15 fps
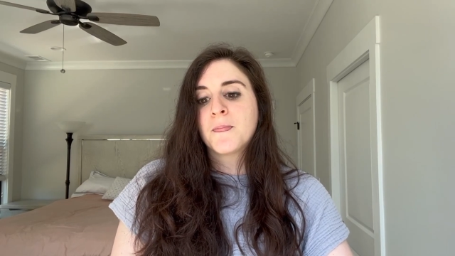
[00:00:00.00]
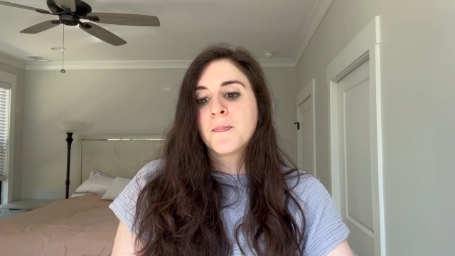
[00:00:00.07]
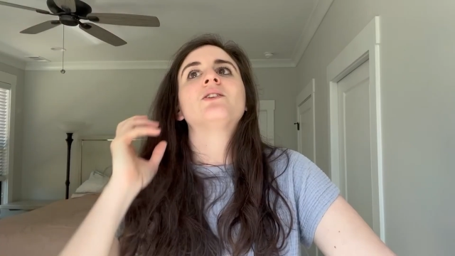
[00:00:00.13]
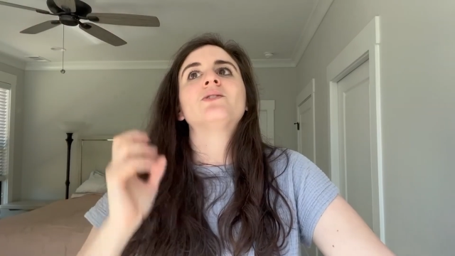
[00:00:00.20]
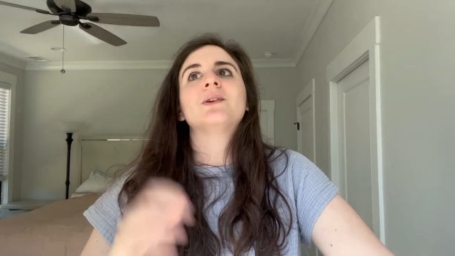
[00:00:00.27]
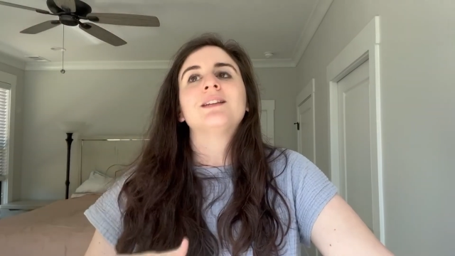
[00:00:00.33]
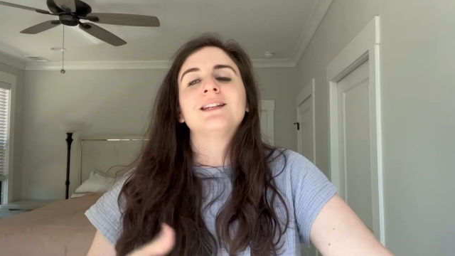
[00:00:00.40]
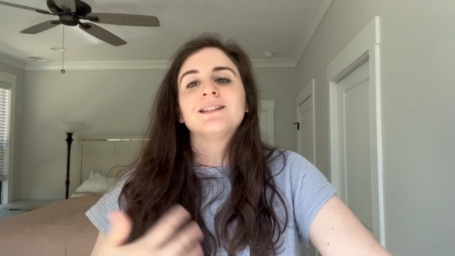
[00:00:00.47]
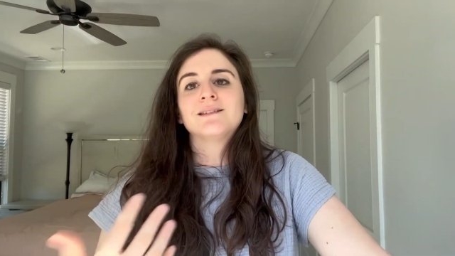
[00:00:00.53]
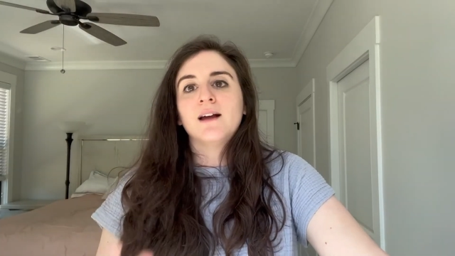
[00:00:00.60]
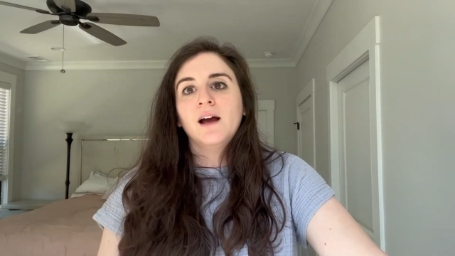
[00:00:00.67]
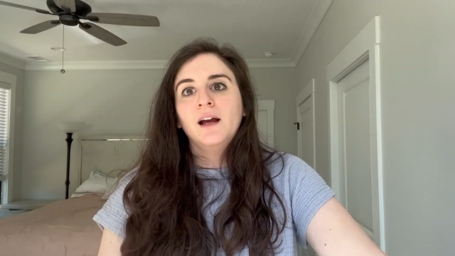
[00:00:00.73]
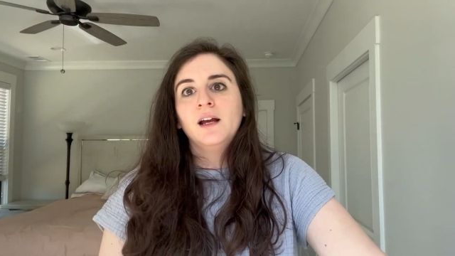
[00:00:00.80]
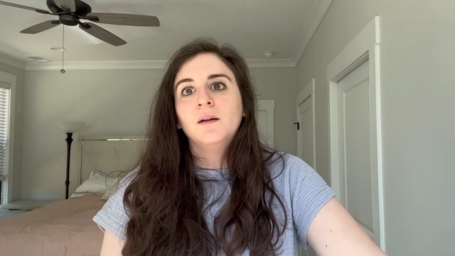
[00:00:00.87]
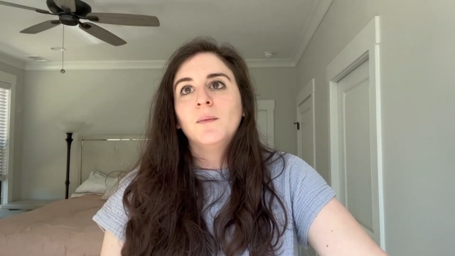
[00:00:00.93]
So at this
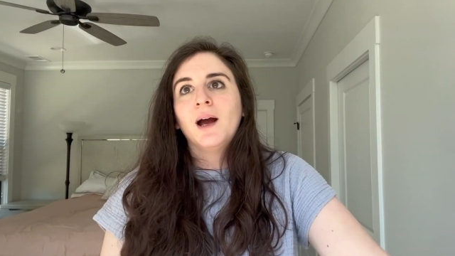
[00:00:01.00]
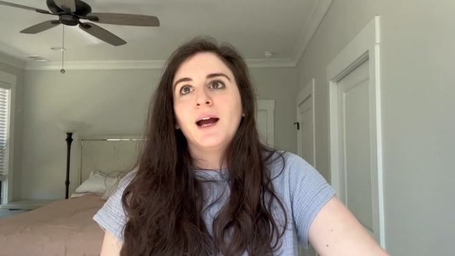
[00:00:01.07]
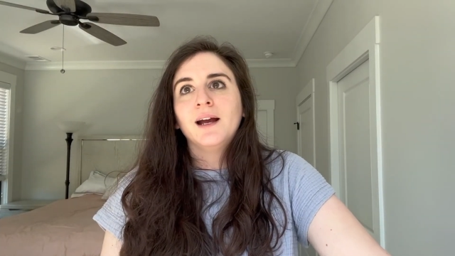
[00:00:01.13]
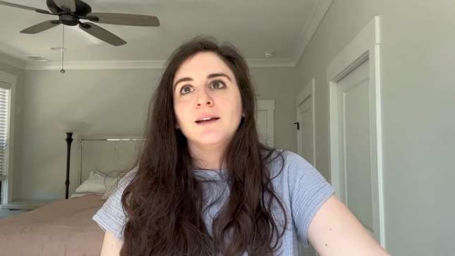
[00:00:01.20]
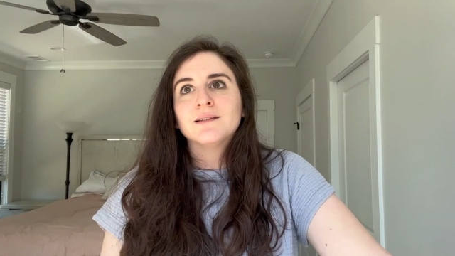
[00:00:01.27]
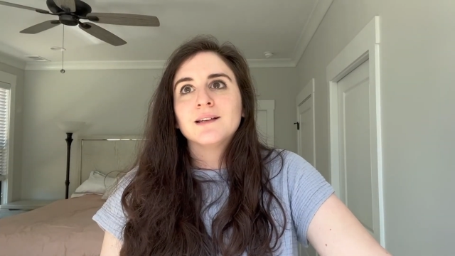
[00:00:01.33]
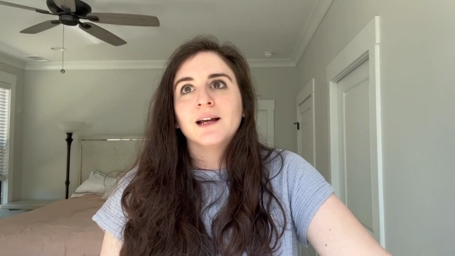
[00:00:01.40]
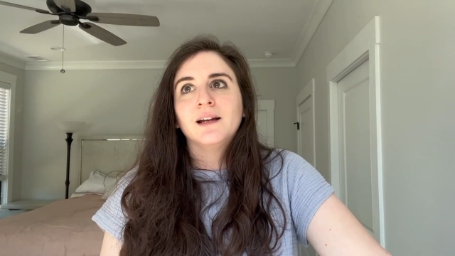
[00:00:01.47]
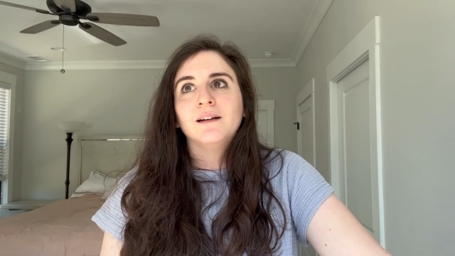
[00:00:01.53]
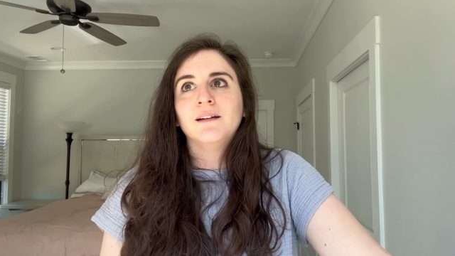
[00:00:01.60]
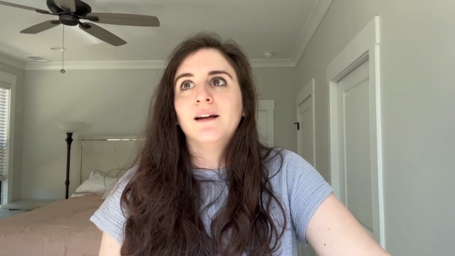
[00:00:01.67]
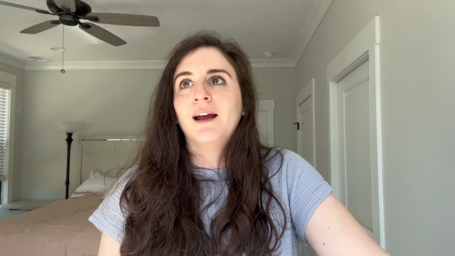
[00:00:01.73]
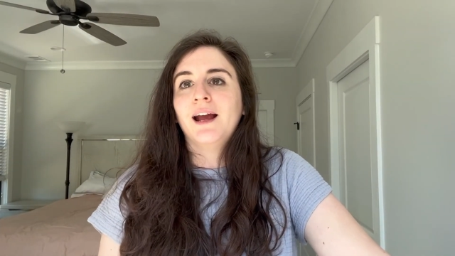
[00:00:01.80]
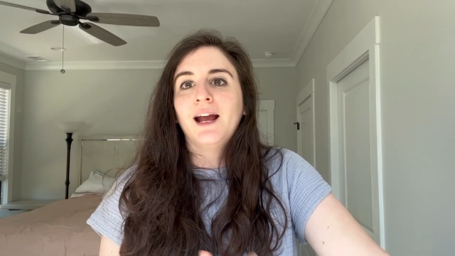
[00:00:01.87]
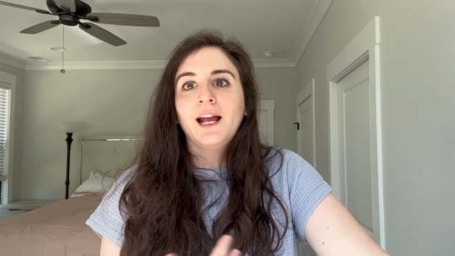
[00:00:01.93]
time I
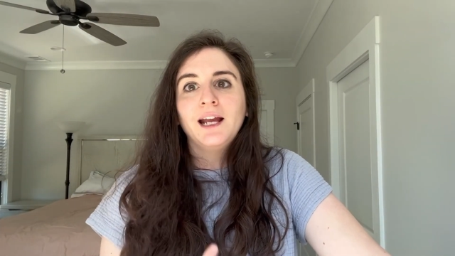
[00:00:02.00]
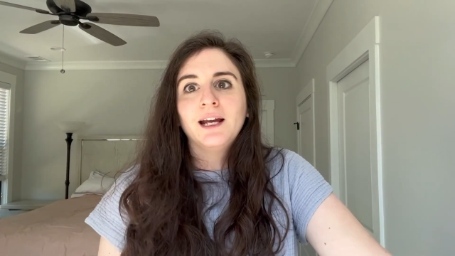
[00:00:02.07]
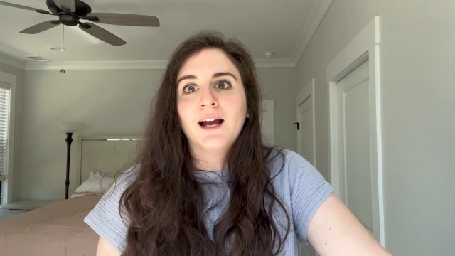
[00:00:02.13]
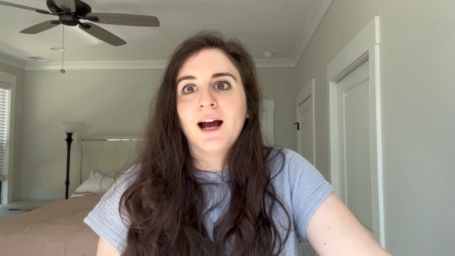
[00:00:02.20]
said, hey,